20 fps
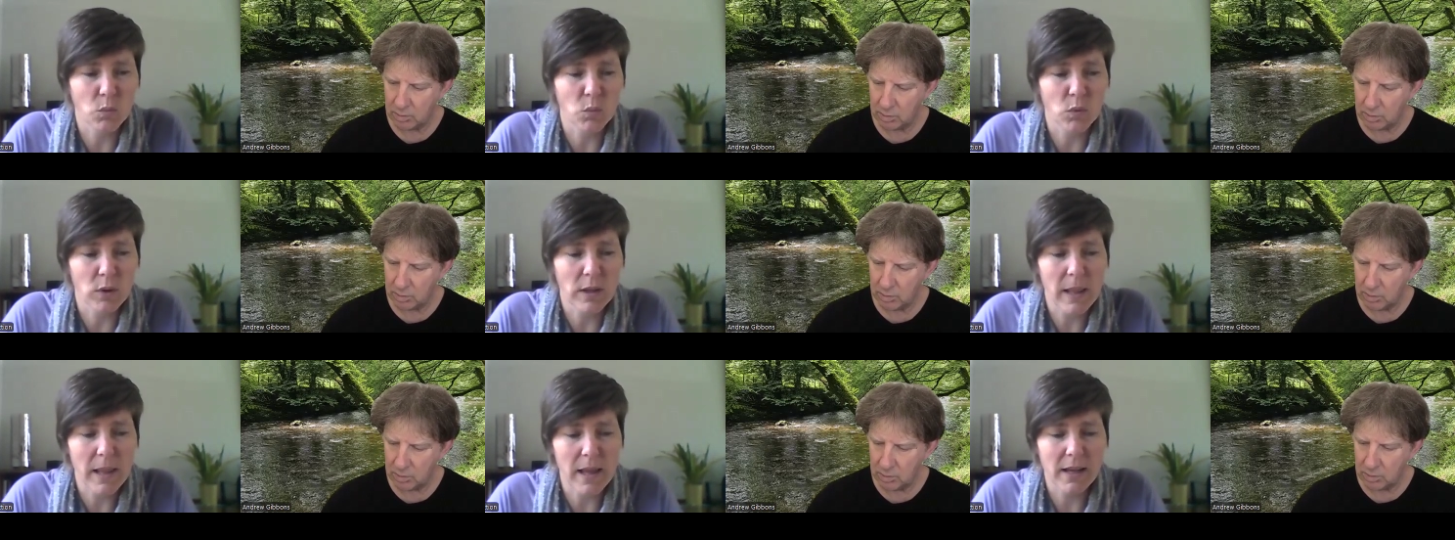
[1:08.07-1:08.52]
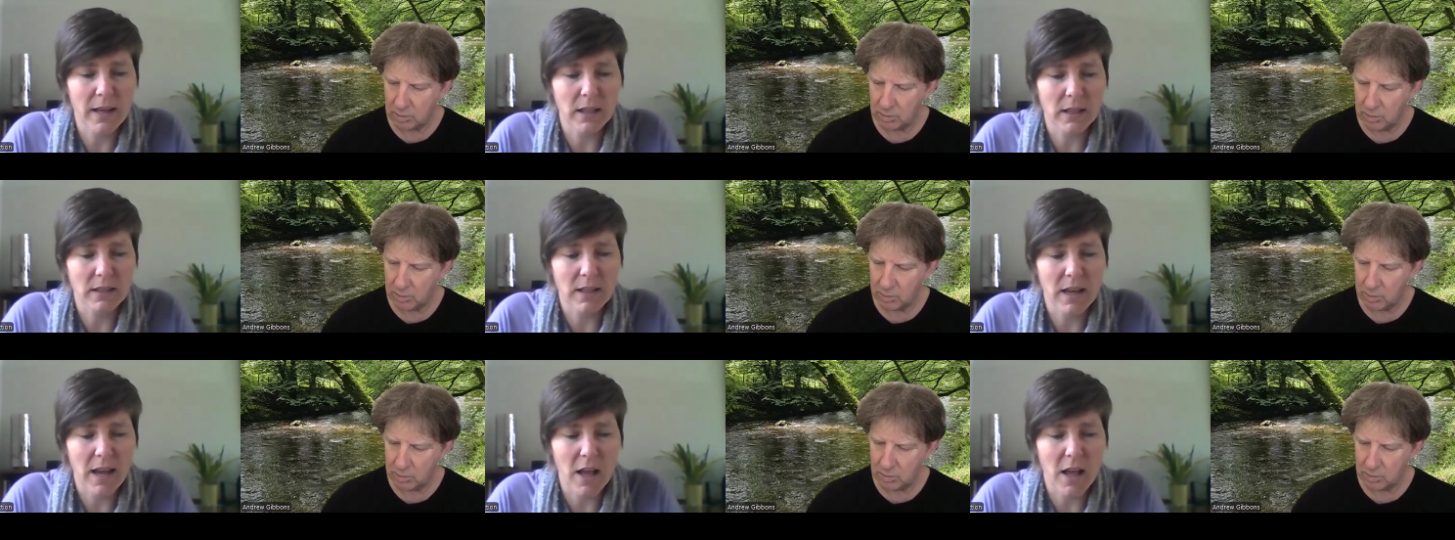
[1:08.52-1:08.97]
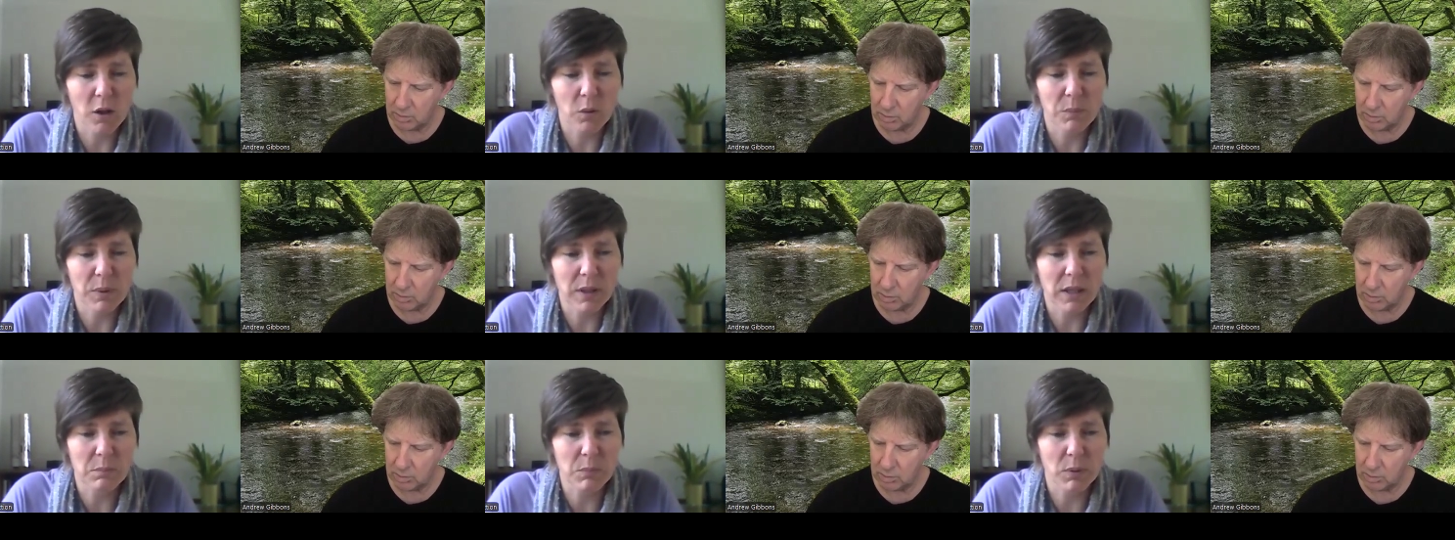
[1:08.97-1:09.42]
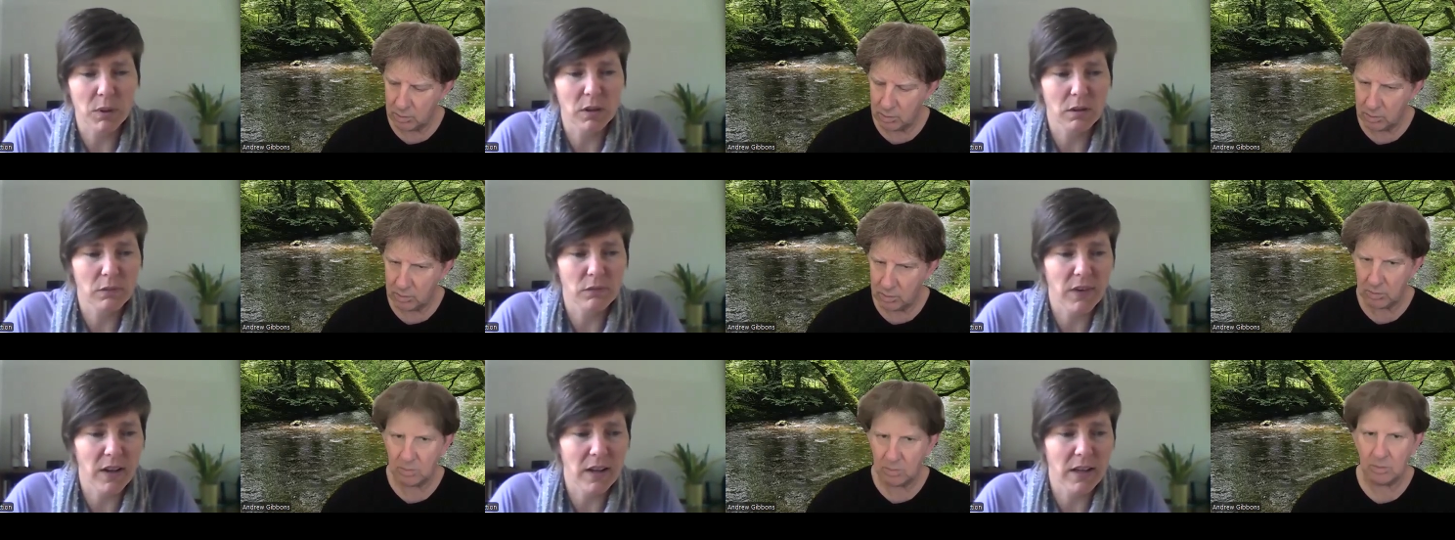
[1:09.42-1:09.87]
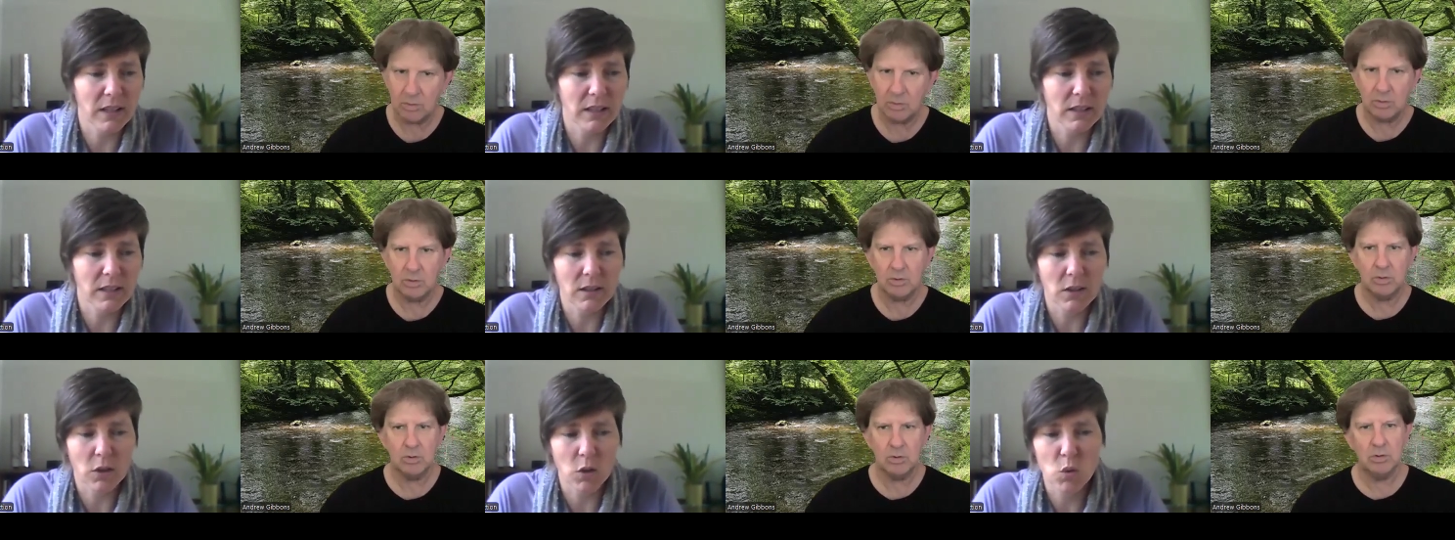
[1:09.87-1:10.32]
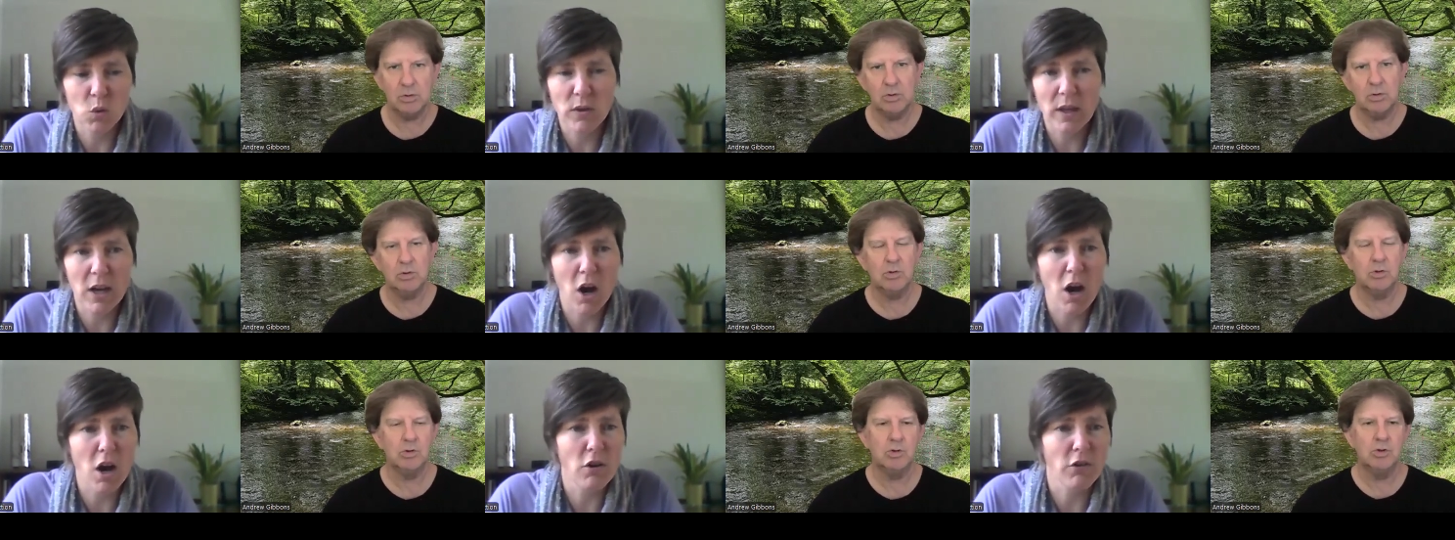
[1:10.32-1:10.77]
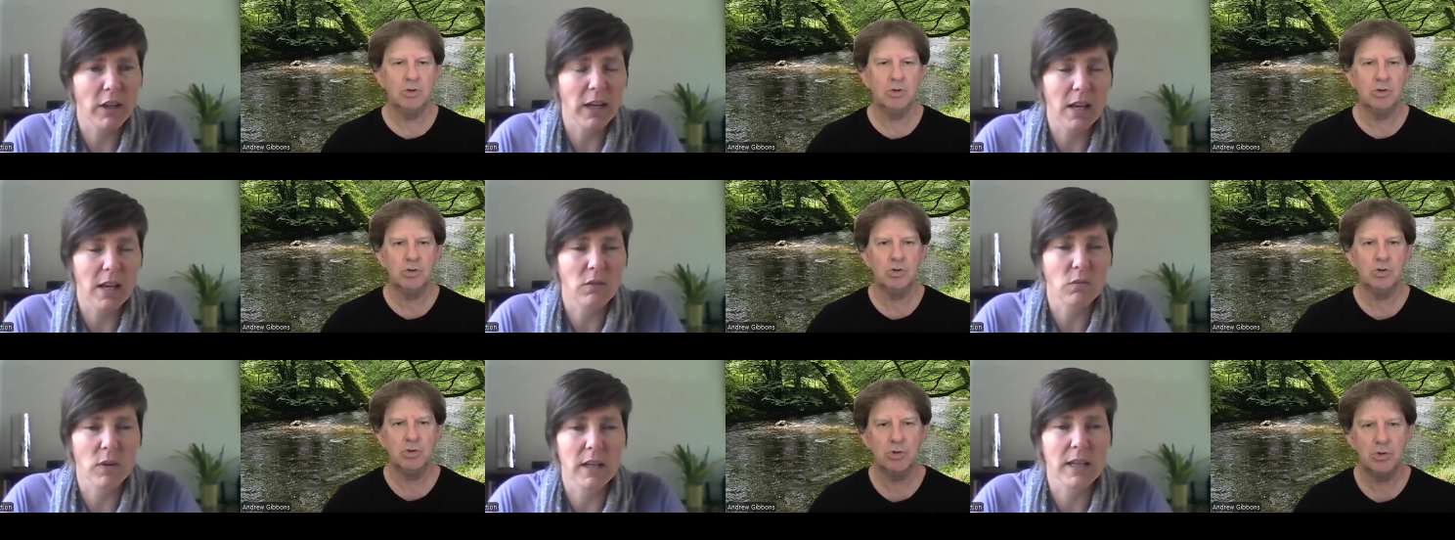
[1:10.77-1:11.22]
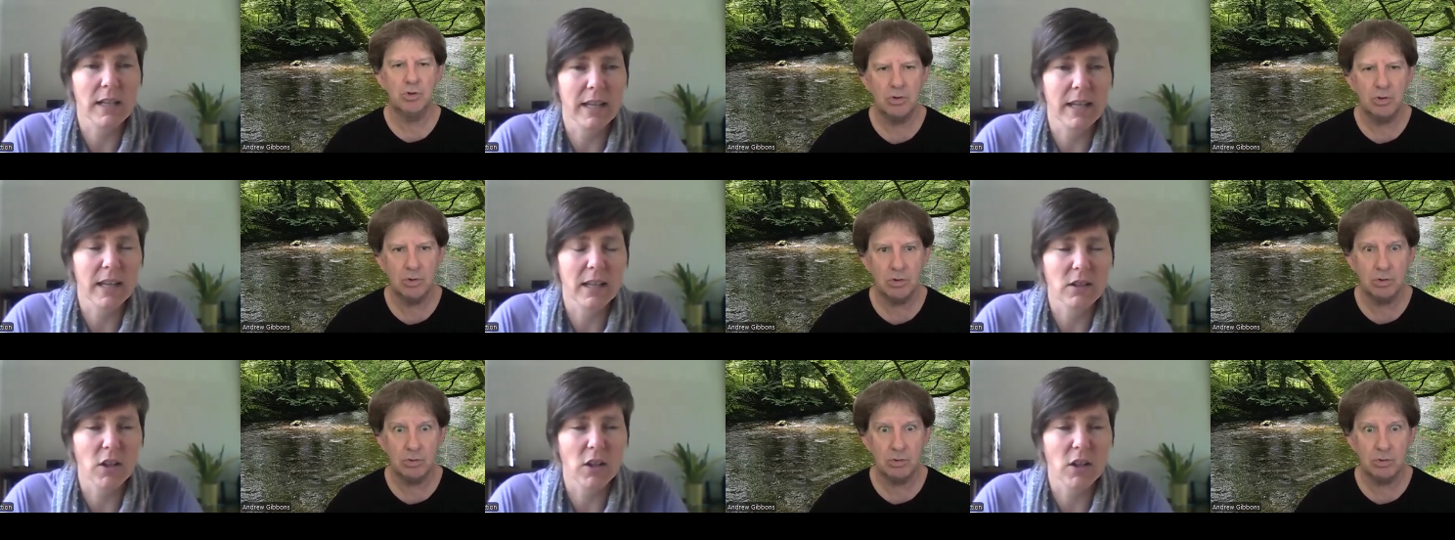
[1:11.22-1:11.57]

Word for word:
Speaker 1: we like to help people find who they are again, really,